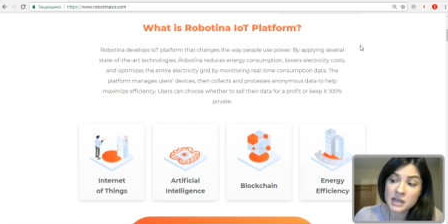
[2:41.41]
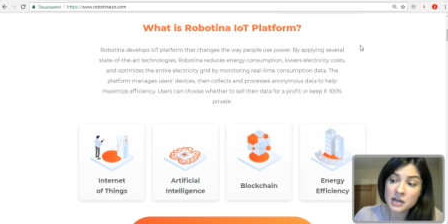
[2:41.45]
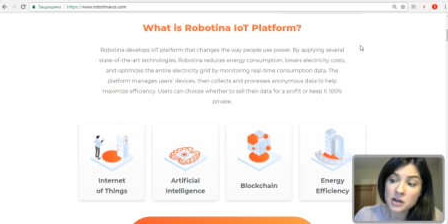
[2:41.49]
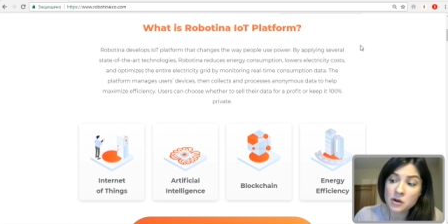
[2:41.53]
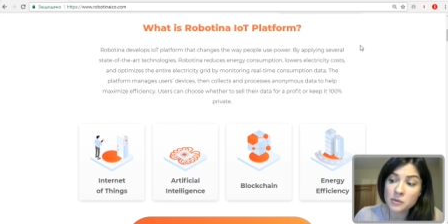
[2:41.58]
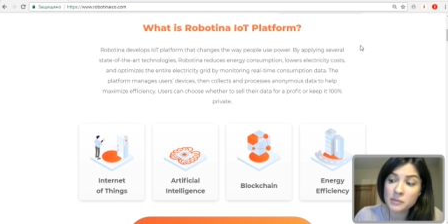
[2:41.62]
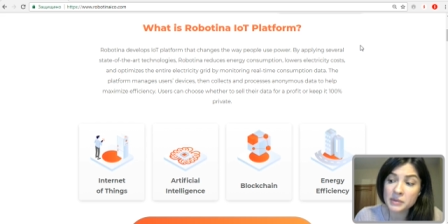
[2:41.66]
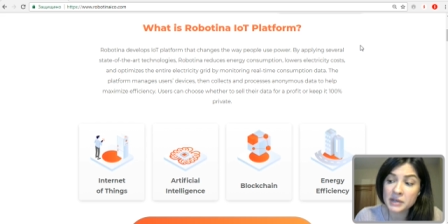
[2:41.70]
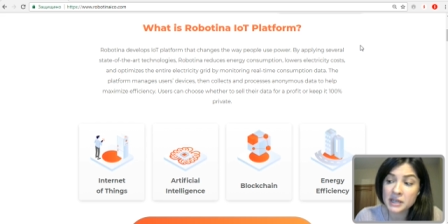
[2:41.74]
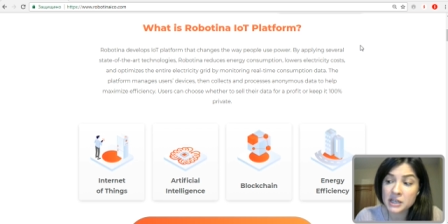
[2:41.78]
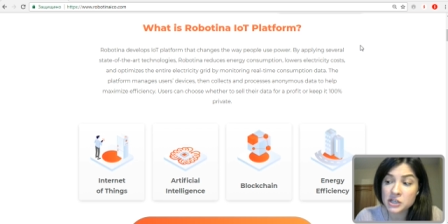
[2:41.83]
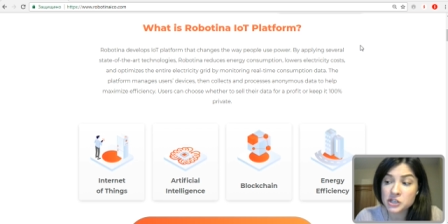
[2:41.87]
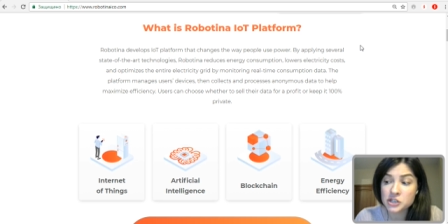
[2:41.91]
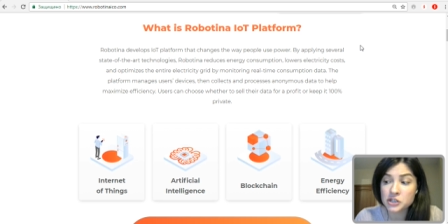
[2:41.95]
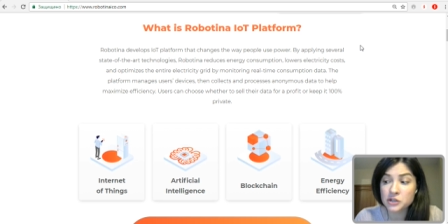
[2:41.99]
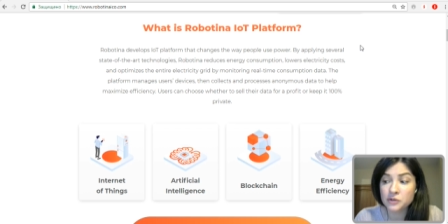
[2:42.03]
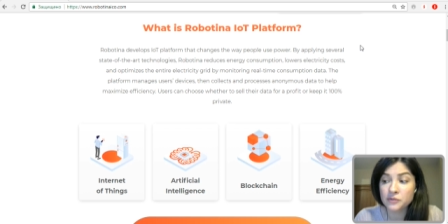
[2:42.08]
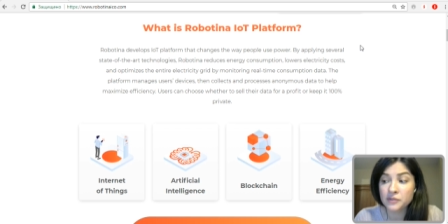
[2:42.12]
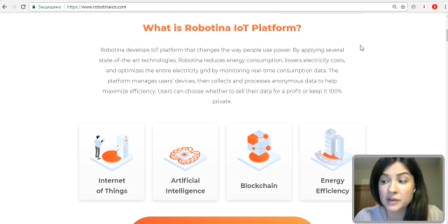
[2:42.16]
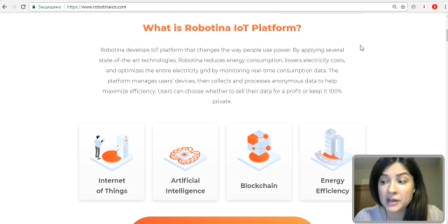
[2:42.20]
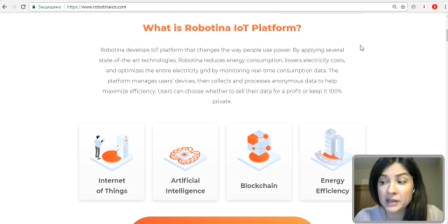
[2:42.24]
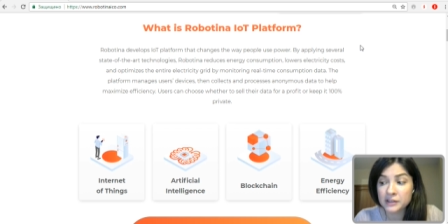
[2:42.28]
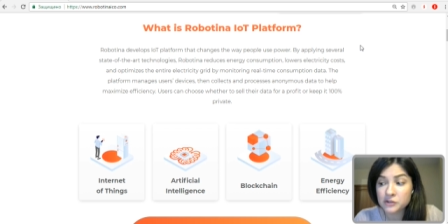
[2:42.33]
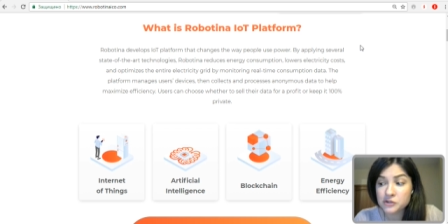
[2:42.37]
a combination
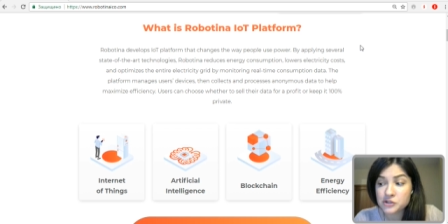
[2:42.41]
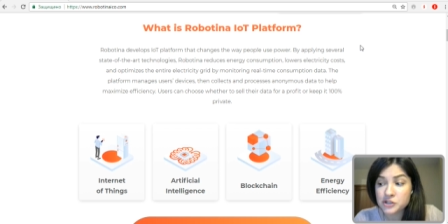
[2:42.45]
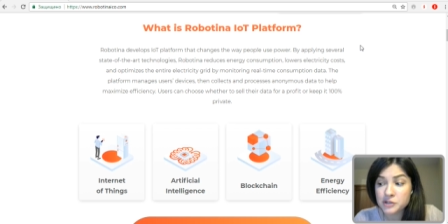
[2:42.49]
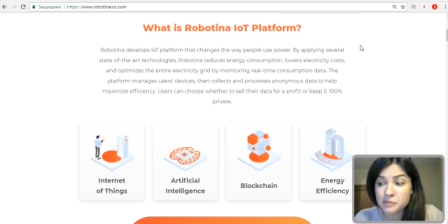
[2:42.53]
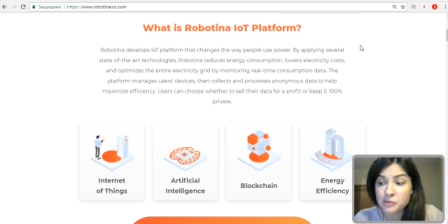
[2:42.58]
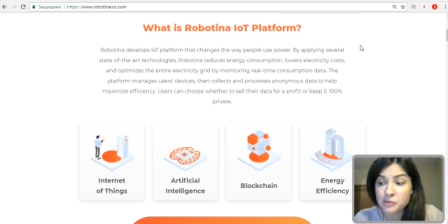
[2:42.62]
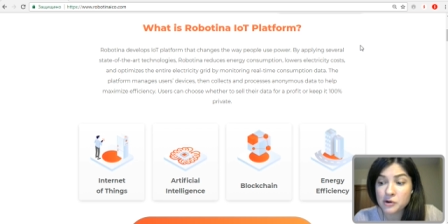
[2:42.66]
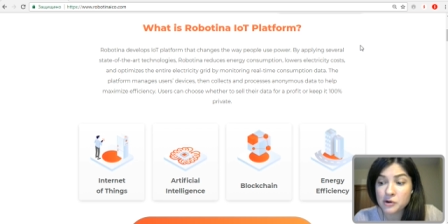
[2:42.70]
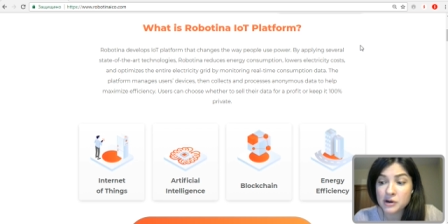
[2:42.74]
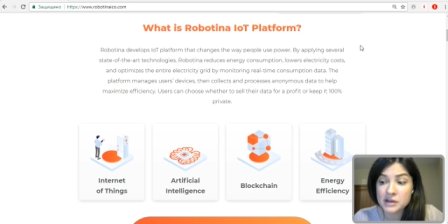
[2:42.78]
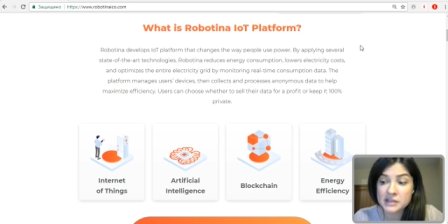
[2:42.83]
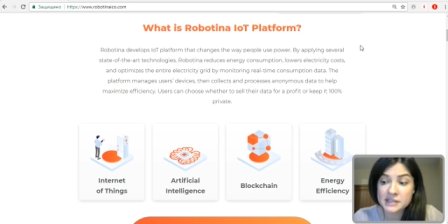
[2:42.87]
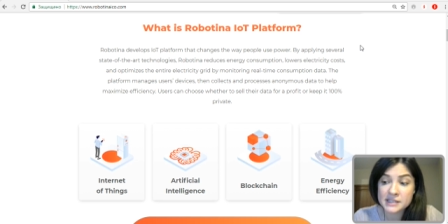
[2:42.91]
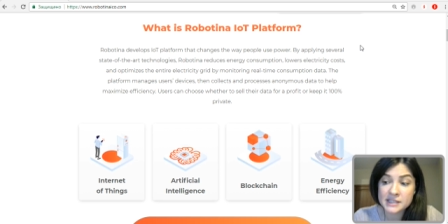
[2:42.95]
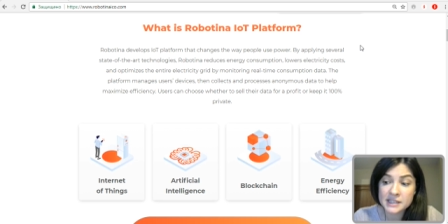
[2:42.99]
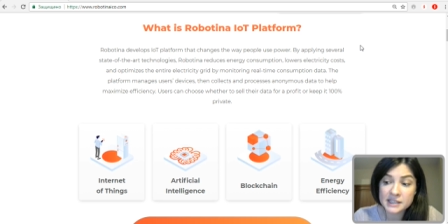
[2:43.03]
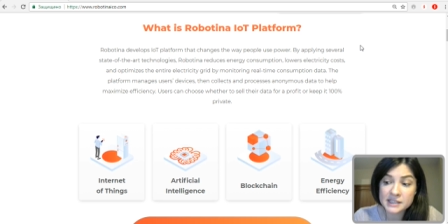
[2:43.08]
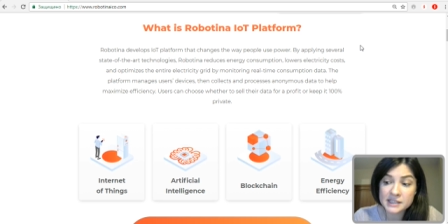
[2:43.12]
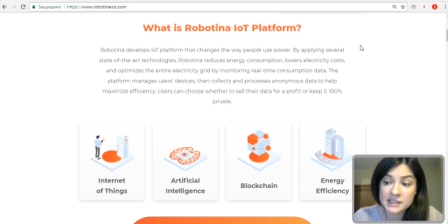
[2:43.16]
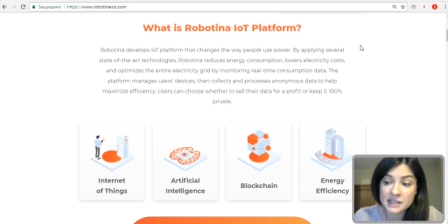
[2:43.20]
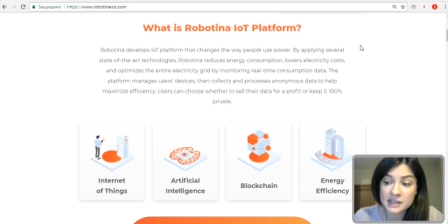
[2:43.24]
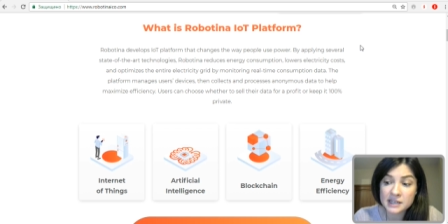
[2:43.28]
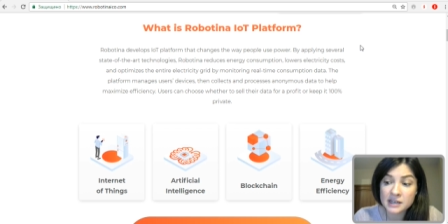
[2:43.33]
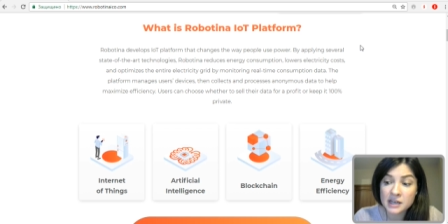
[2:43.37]
of energy price
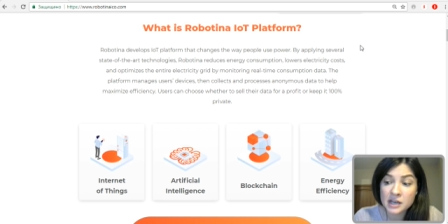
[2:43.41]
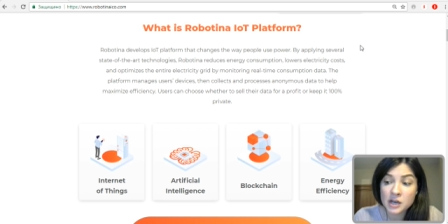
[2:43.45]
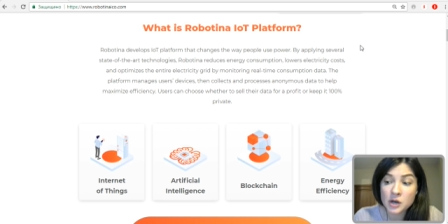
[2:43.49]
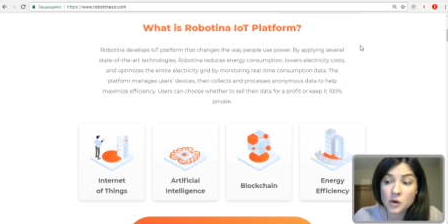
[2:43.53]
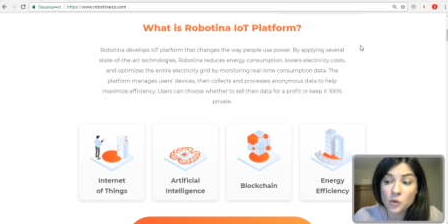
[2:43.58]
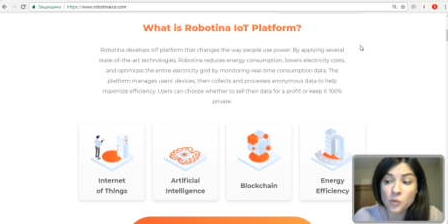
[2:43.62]
data,